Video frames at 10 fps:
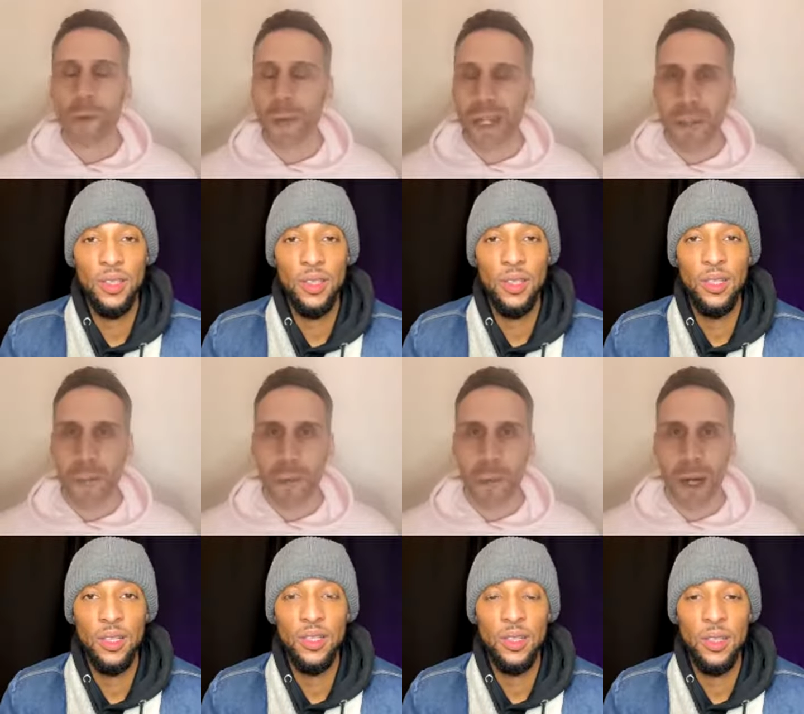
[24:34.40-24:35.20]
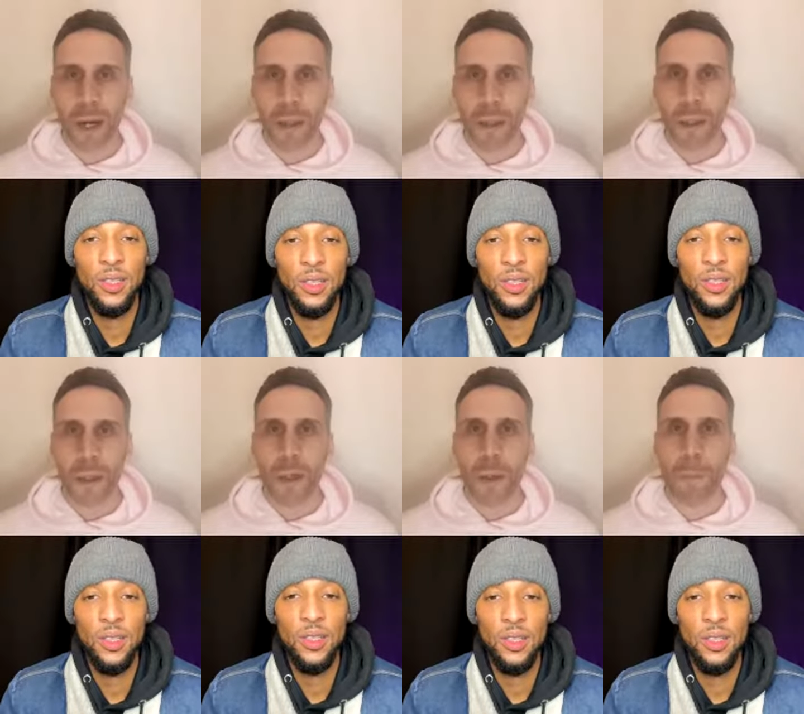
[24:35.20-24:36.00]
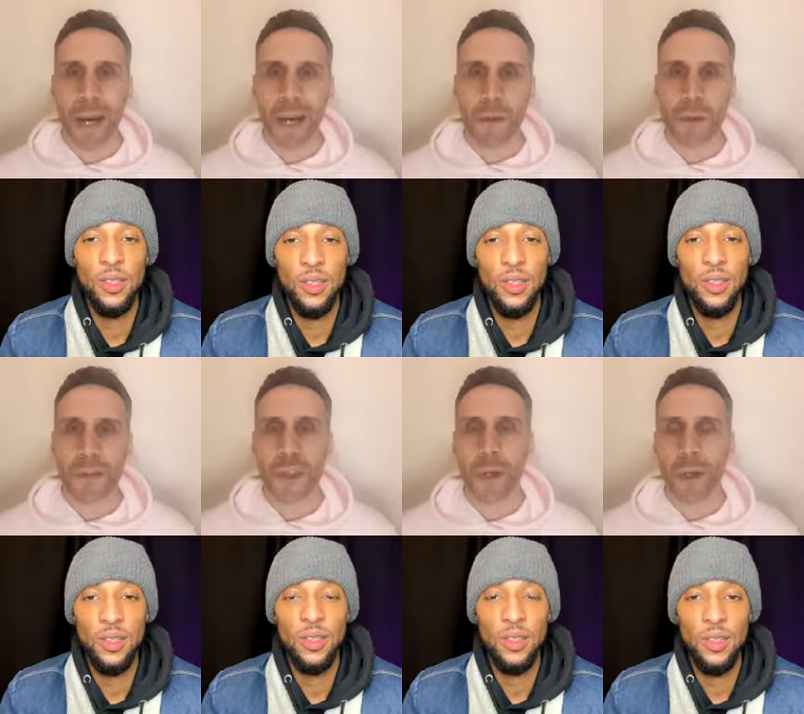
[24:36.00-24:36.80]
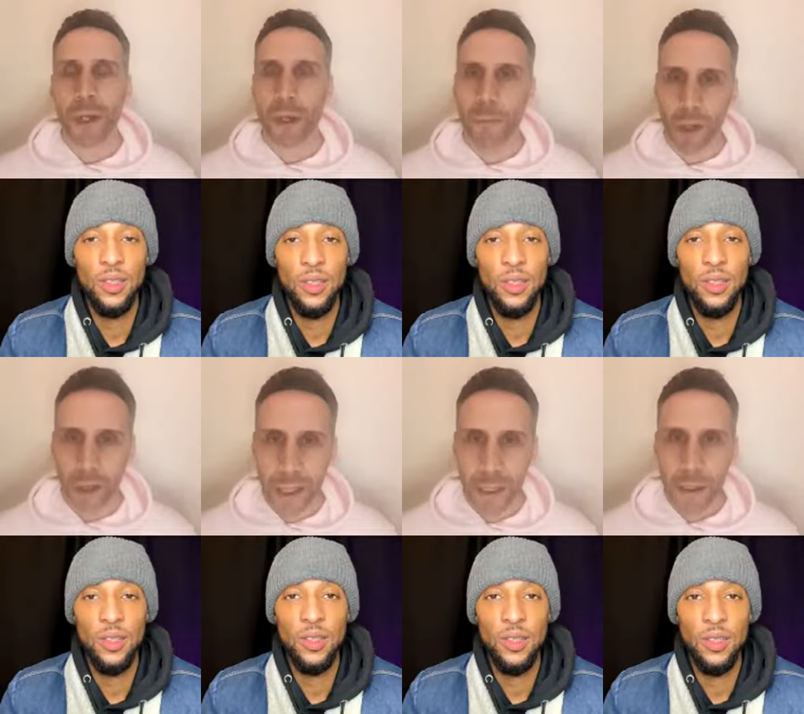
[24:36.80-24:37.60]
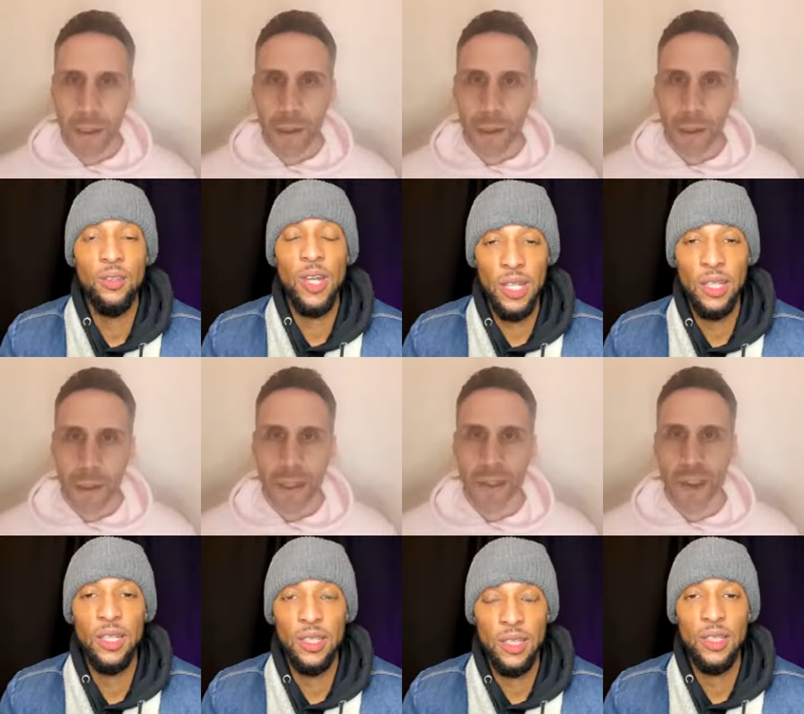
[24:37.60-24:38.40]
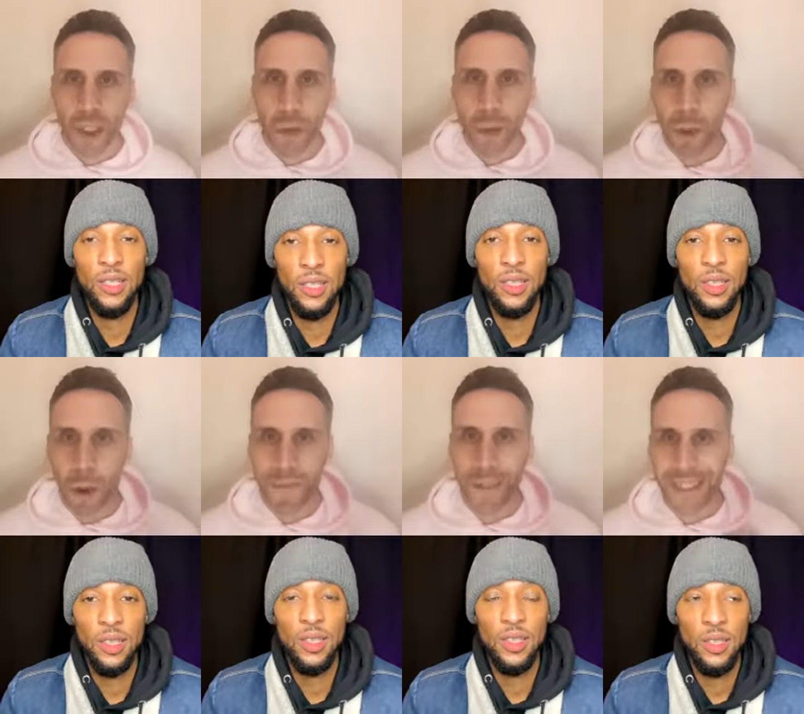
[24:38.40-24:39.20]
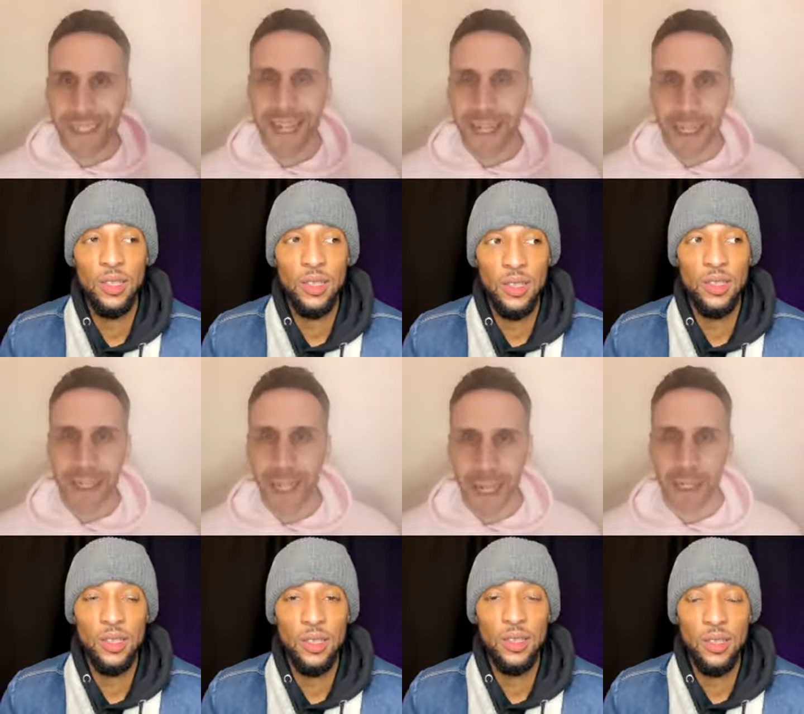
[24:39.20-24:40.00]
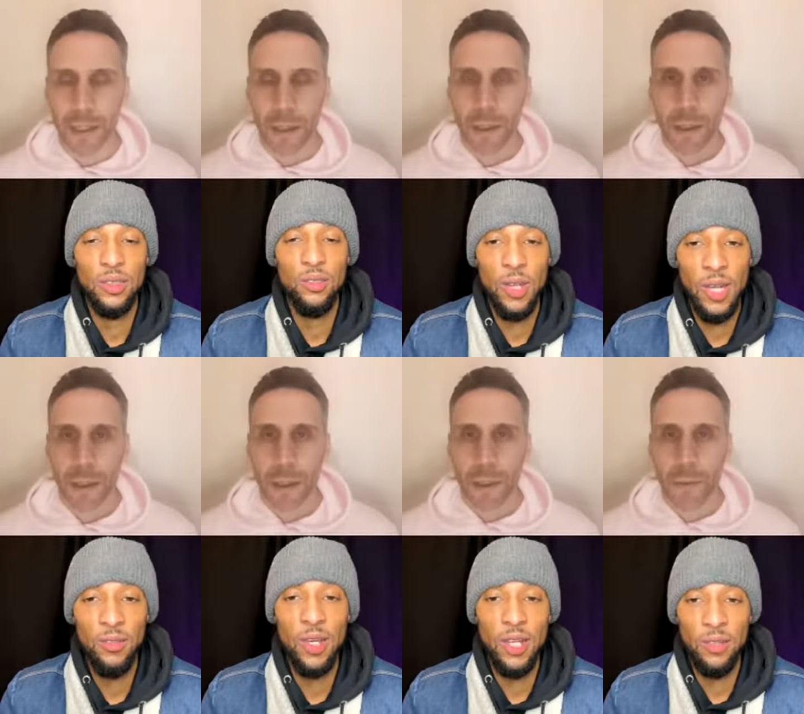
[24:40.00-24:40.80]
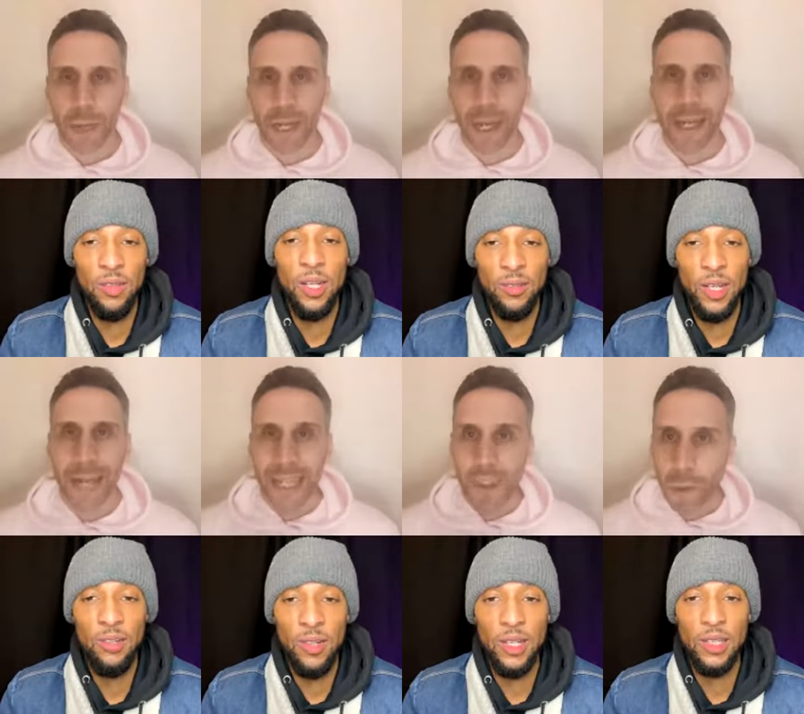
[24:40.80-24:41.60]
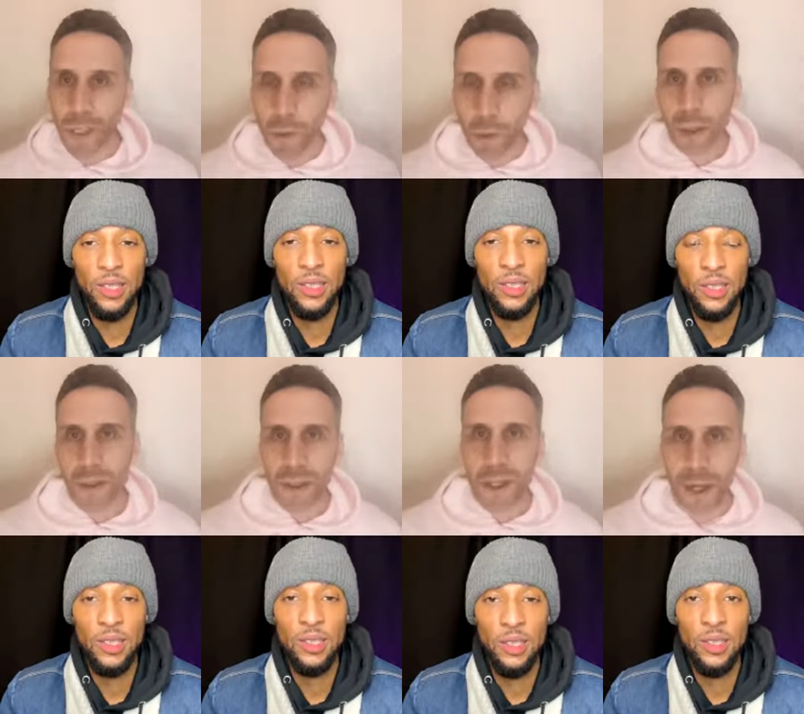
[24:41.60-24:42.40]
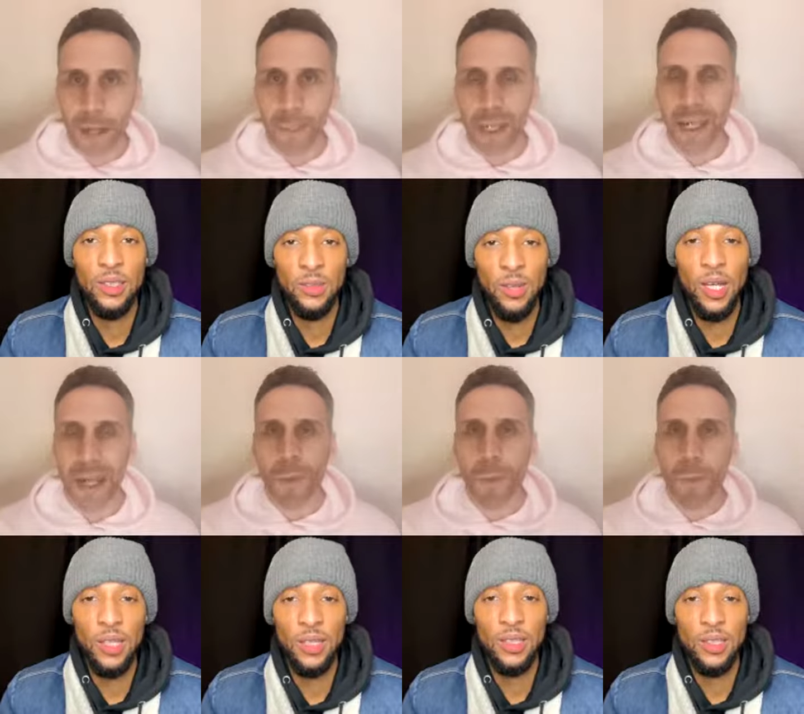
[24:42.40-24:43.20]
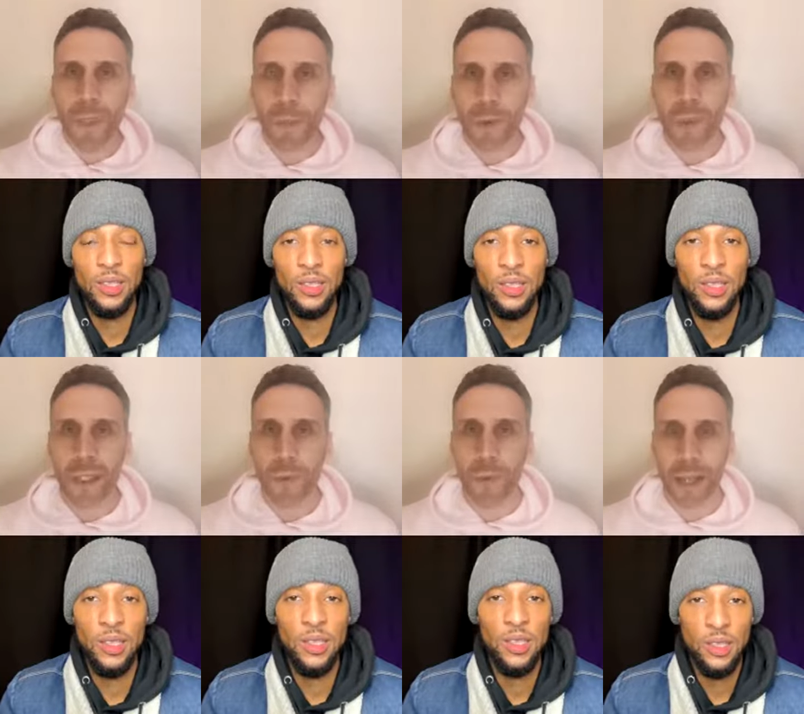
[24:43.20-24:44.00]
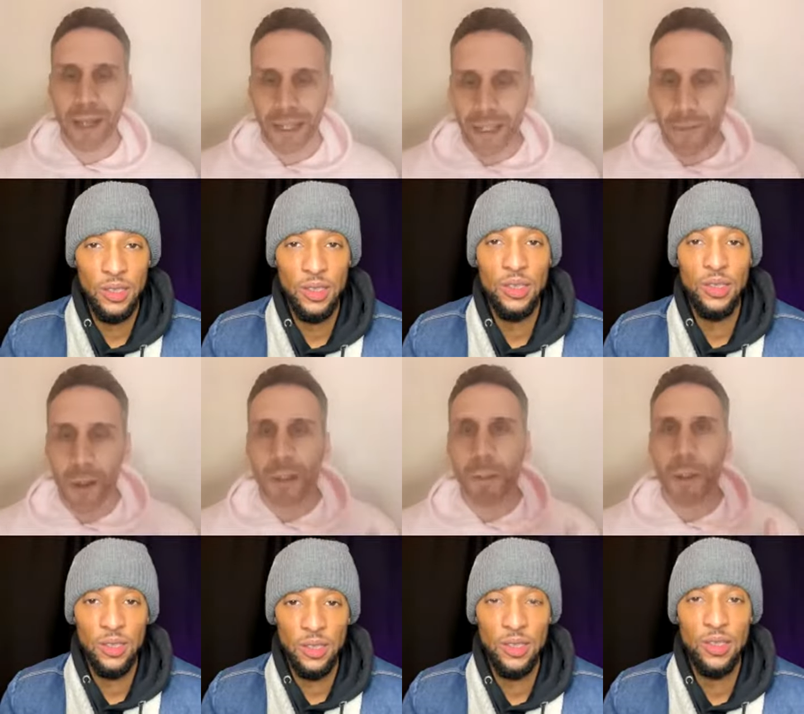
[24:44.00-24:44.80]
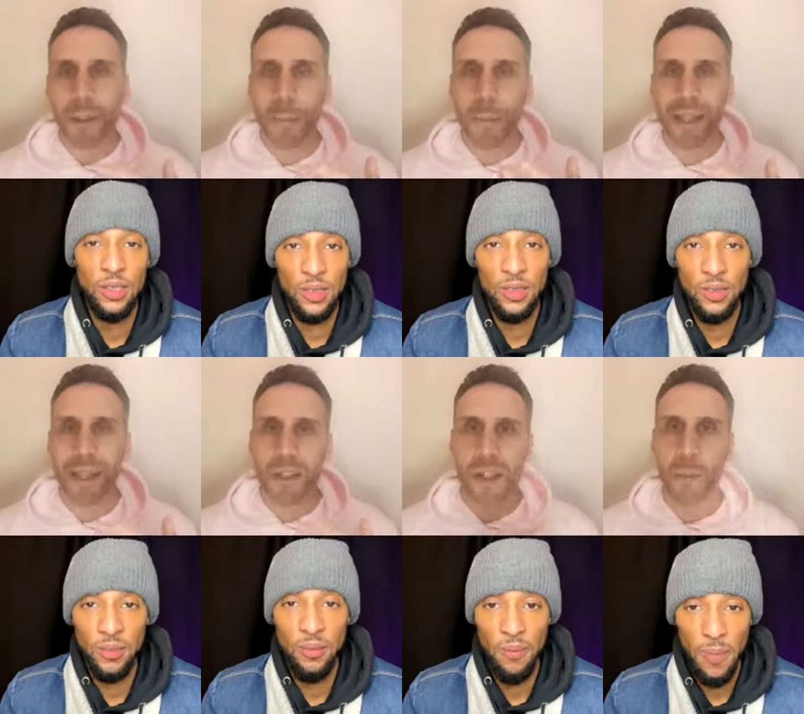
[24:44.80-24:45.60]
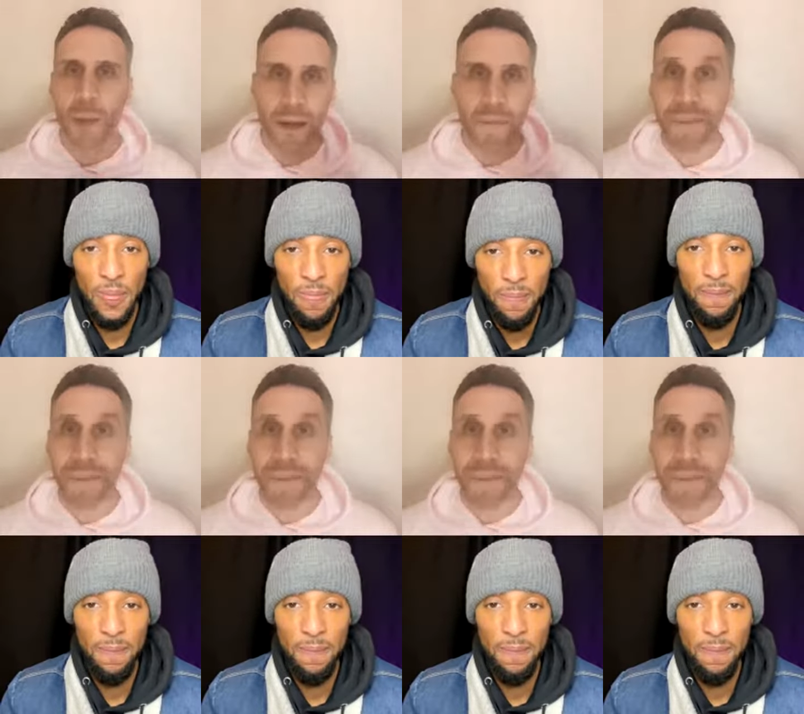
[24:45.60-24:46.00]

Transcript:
Speaker 1: raised me where you're better off showing up early right. than showing off a second late.
Speaker 2: Right, right. Right? and right, that's right, when
Speaker 1: you're on time. And that's what people need to realize. If you're supposed to be there somewhere at